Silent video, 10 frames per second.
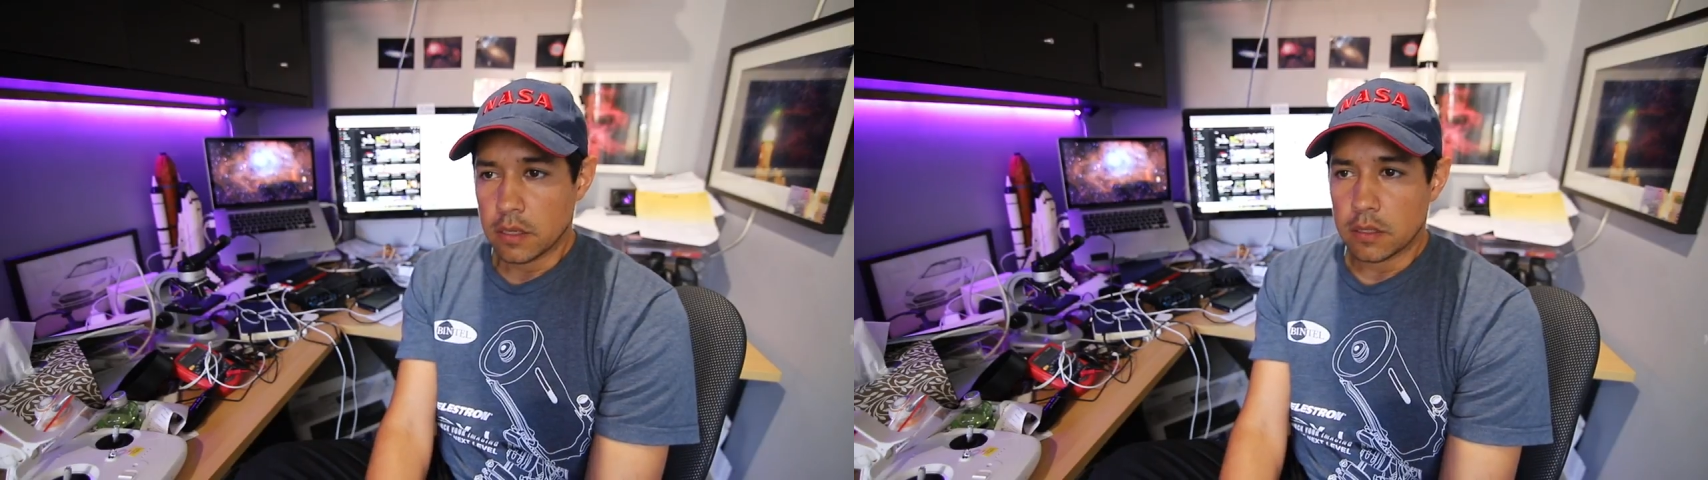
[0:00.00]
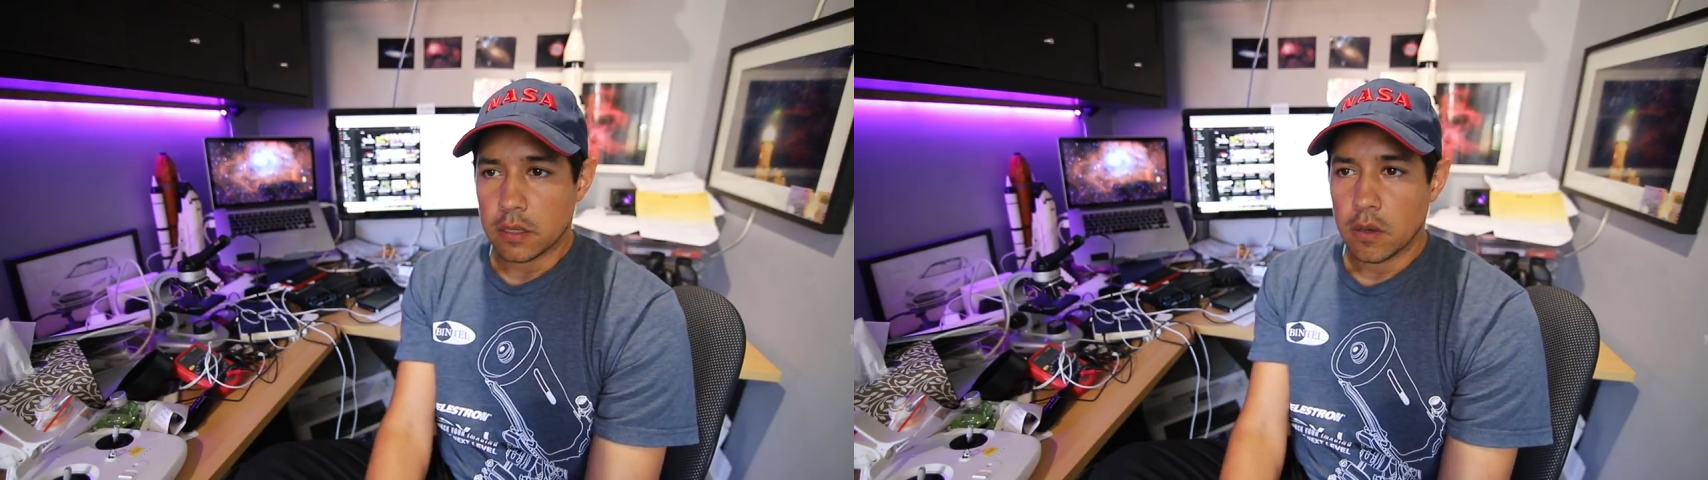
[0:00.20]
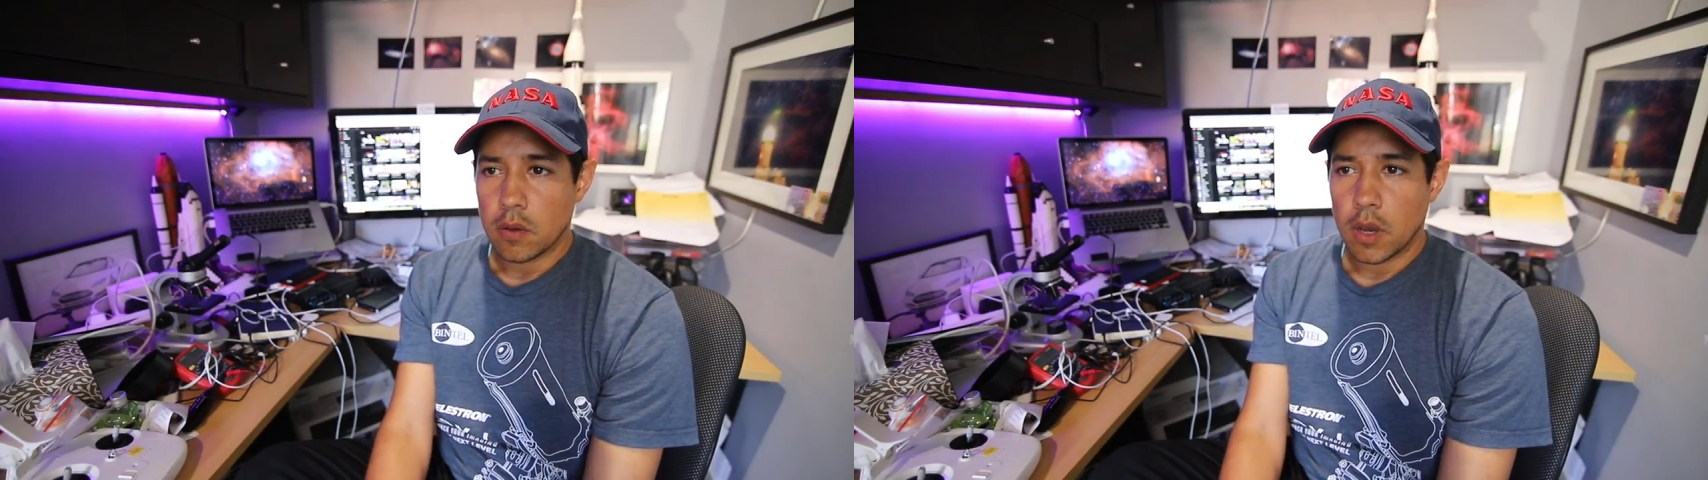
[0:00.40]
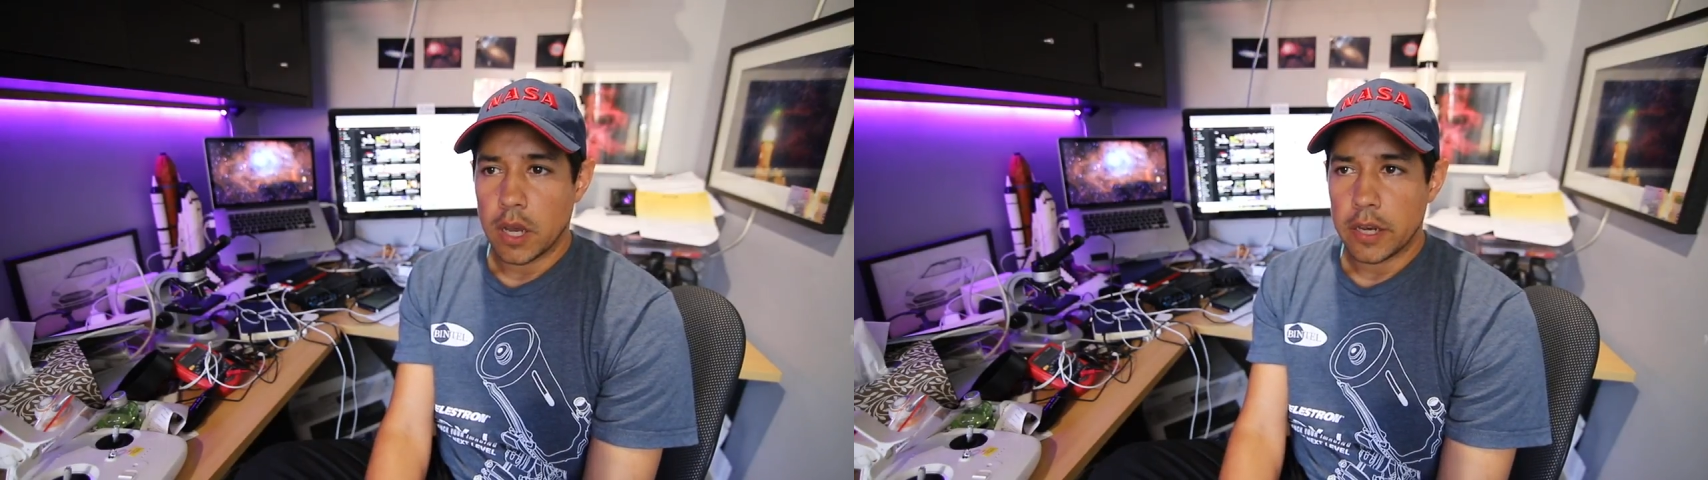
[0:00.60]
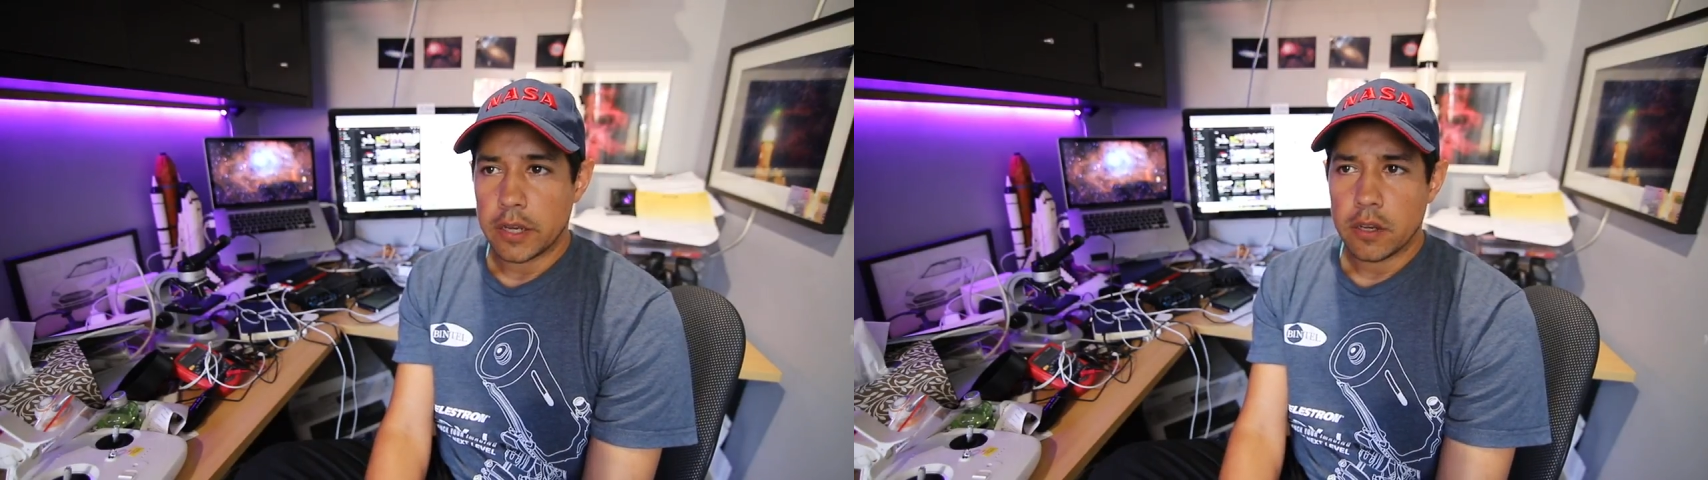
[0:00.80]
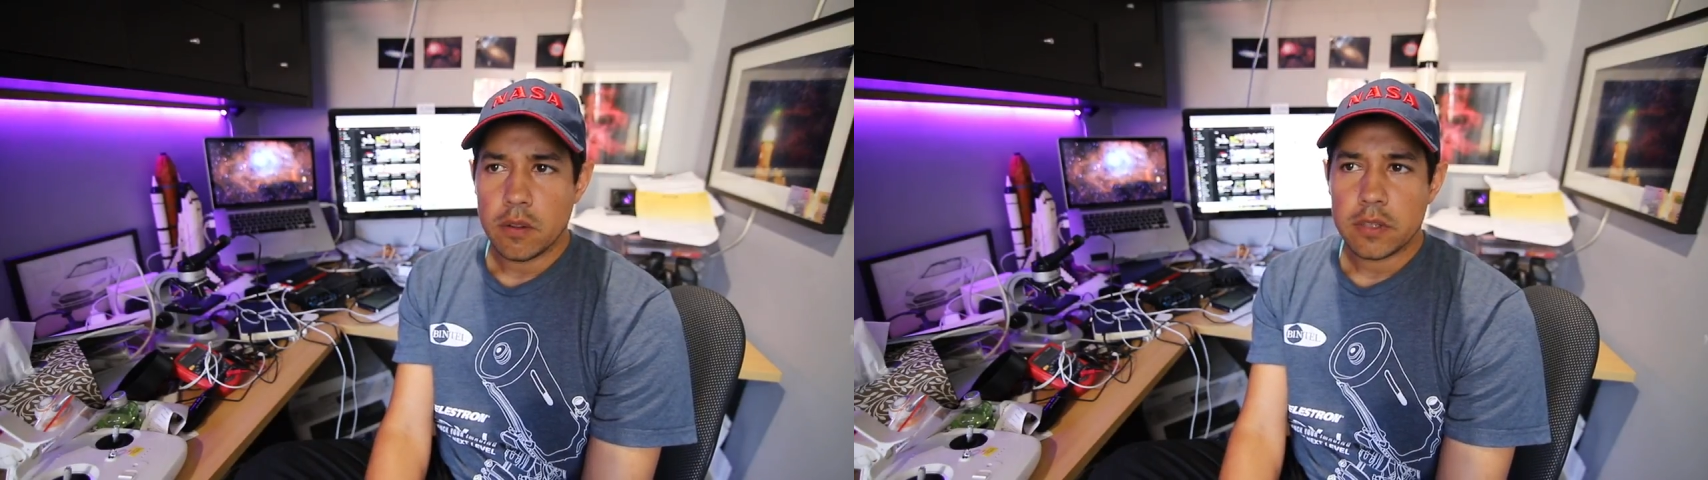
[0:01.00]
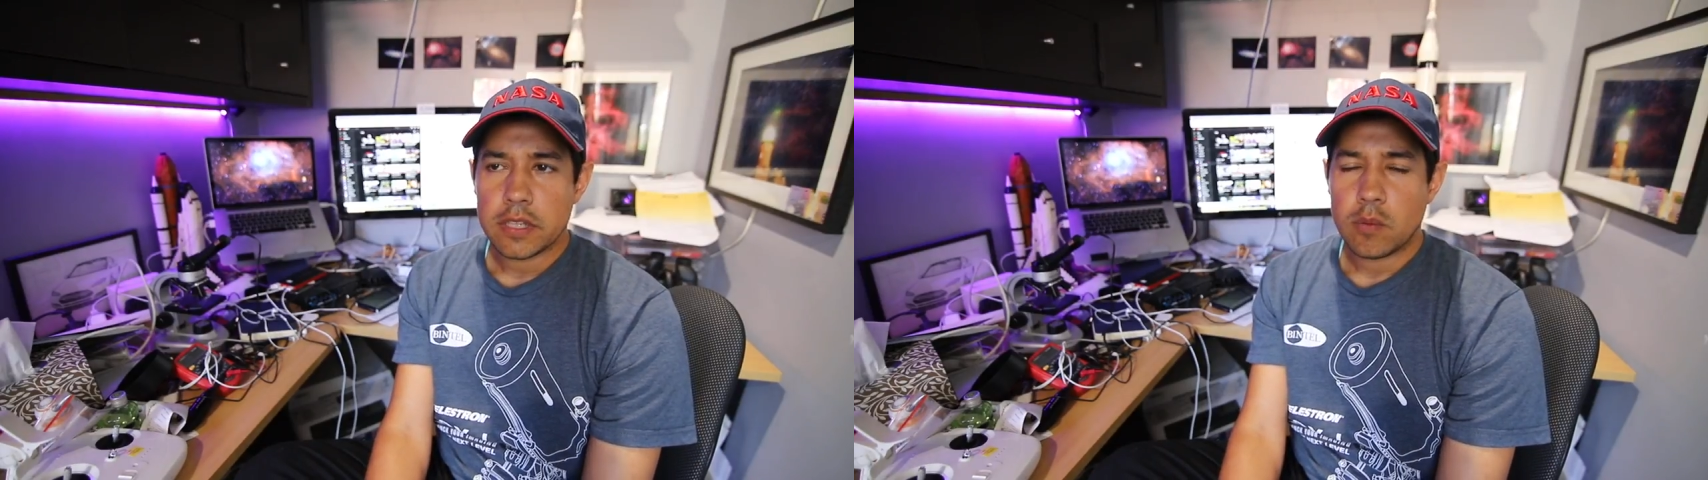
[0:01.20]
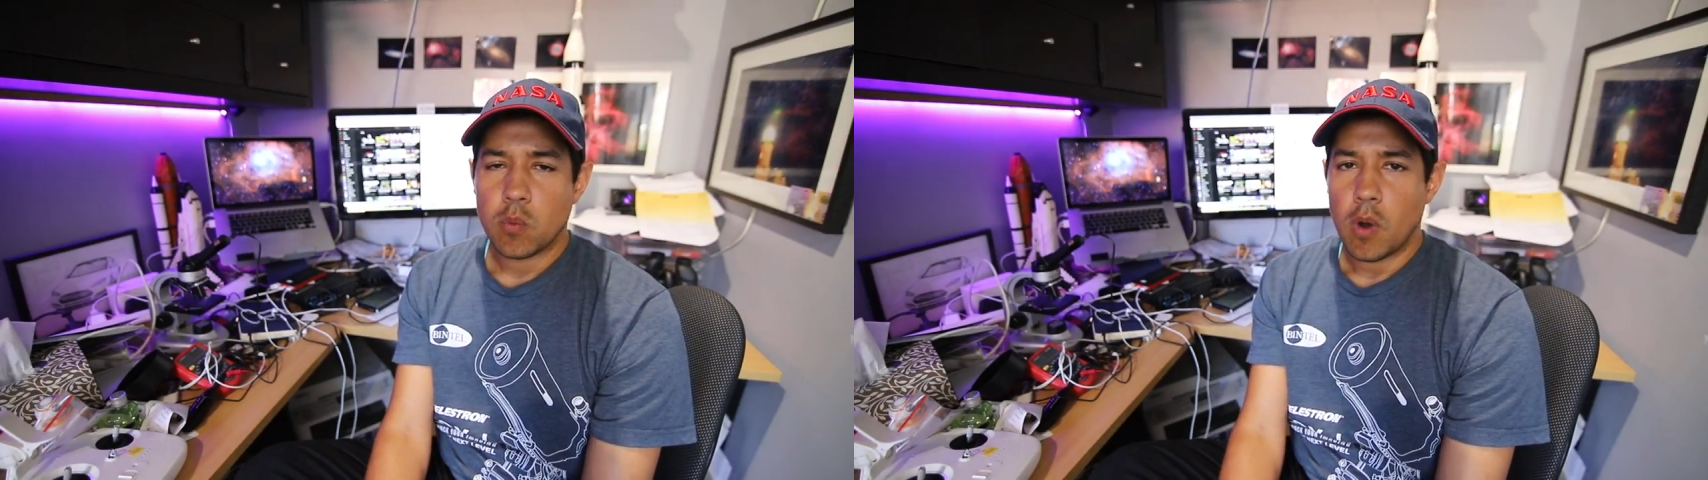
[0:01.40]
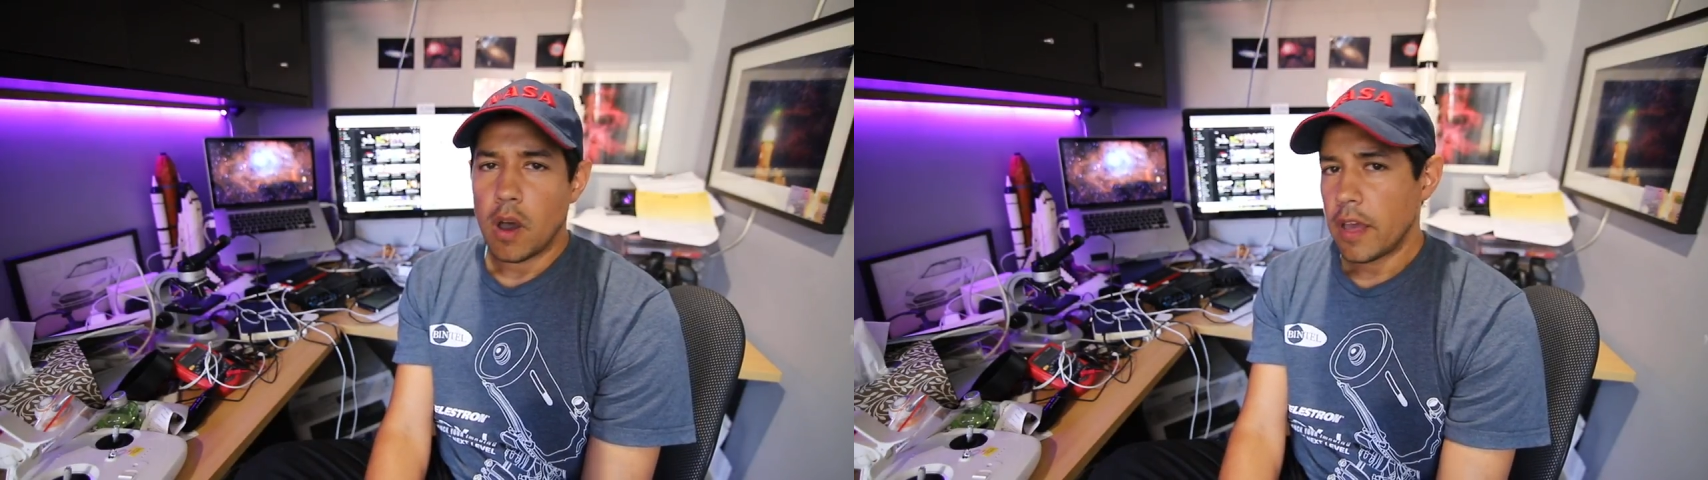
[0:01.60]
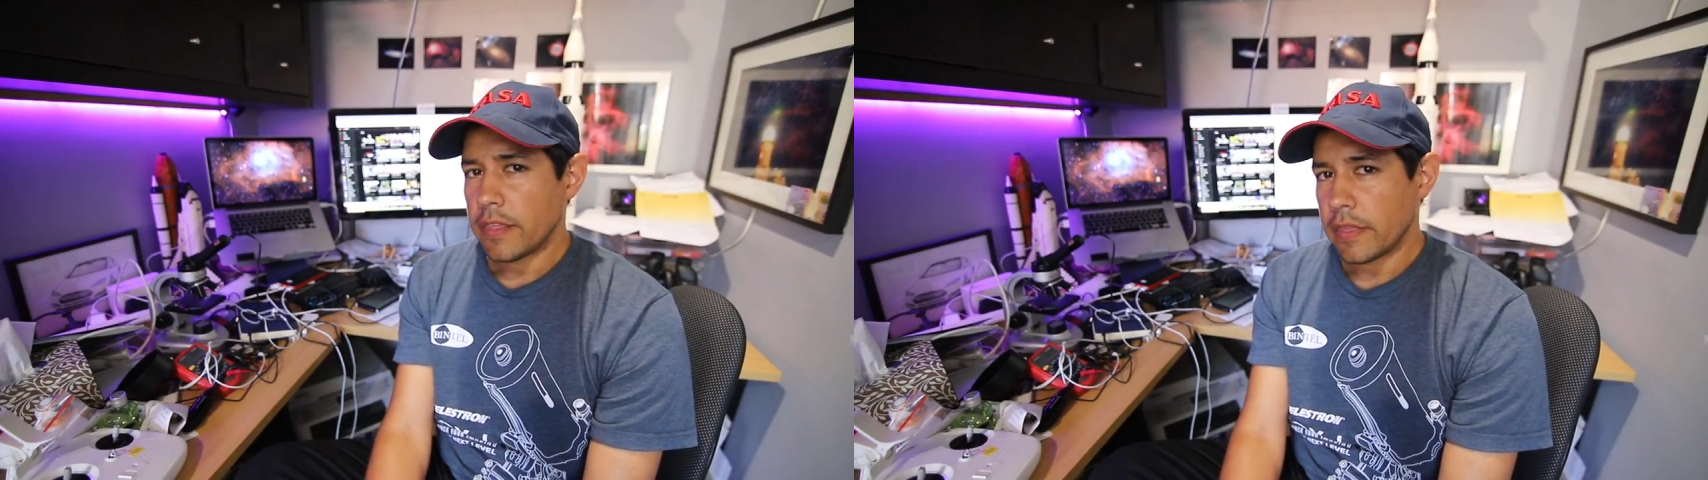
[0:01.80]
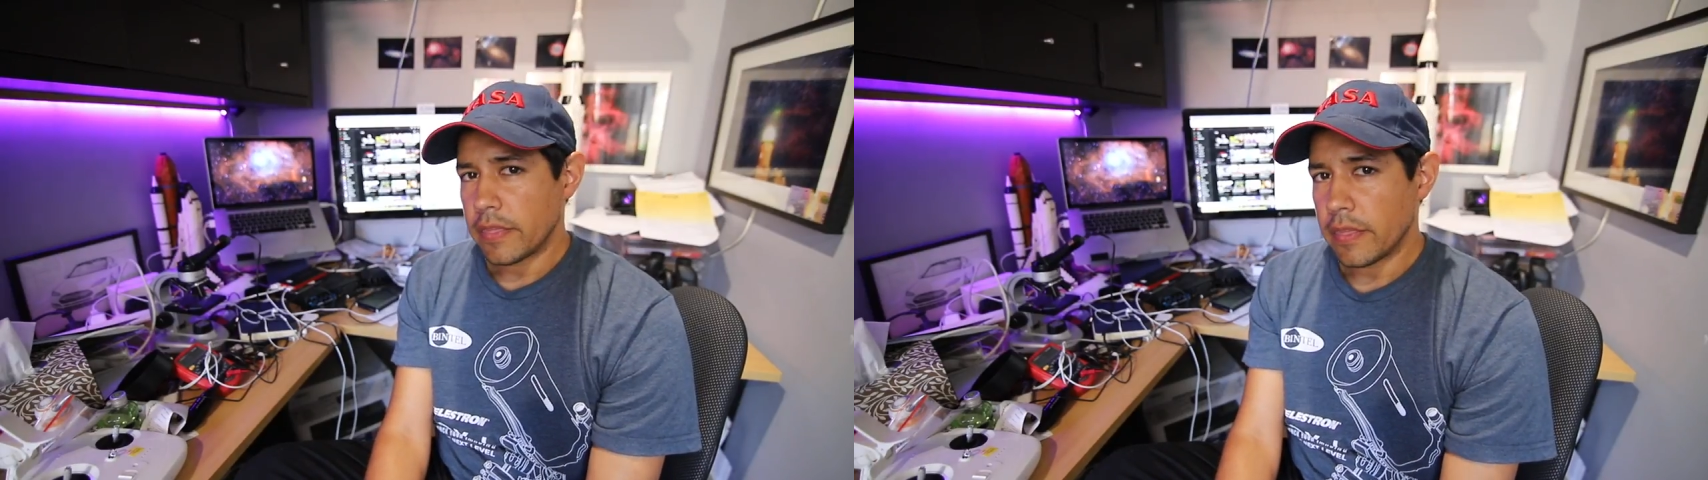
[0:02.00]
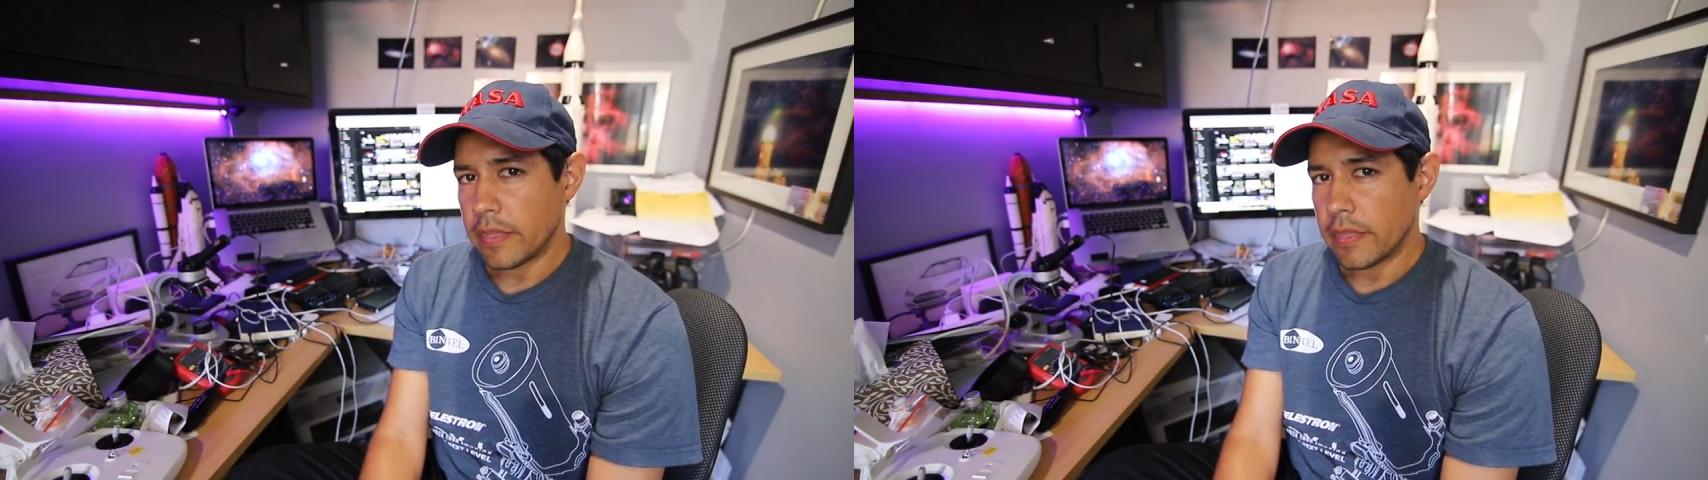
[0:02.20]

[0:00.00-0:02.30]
so I don't see why that